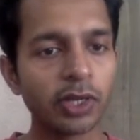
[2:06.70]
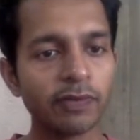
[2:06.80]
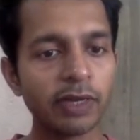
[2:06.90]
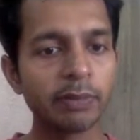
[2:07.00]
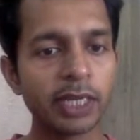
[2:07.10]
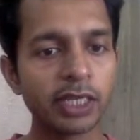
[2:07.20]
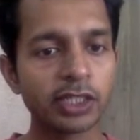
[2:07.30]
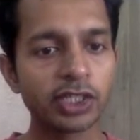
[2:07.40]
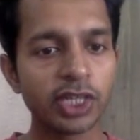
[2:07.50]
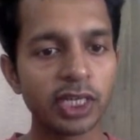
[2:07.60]
if I make a
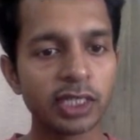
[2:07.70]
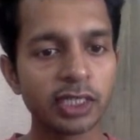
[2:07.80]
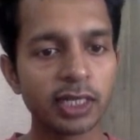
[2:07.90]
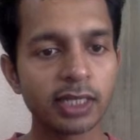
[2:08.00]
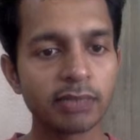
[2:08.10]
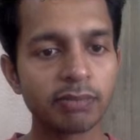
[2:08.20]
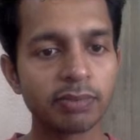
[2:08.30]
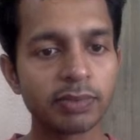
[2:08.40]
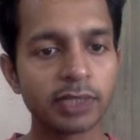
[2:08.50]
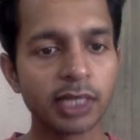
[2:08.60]
change and I
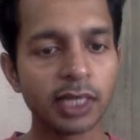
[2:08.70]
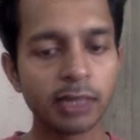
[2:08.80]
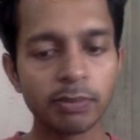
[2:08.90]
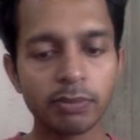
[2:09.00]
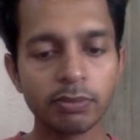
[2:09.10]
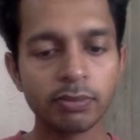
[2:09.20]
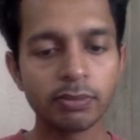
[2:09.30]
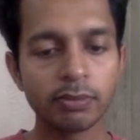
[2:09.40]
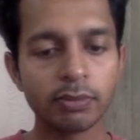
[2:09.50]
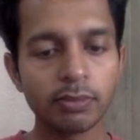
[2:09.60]
say I
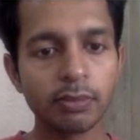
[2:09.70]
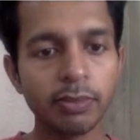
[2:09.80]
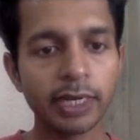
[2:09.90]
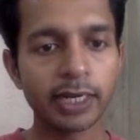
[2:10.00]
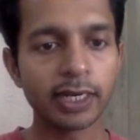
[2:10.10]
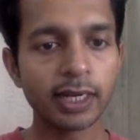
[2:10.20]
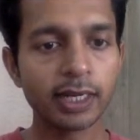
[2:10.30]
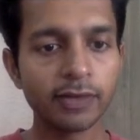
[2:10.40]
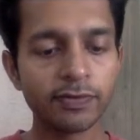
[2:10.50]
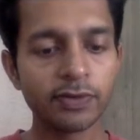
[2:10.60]
make it
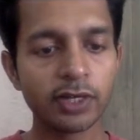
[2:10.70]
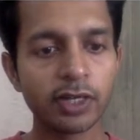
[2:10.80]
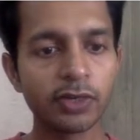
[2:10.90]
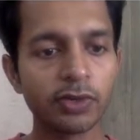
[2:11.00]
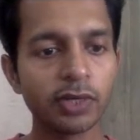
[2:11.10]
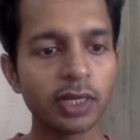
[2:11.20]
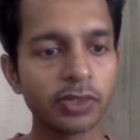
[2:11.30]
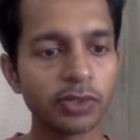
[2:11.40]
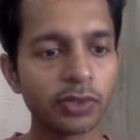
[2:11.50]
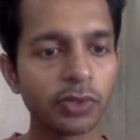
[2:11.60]
left okay so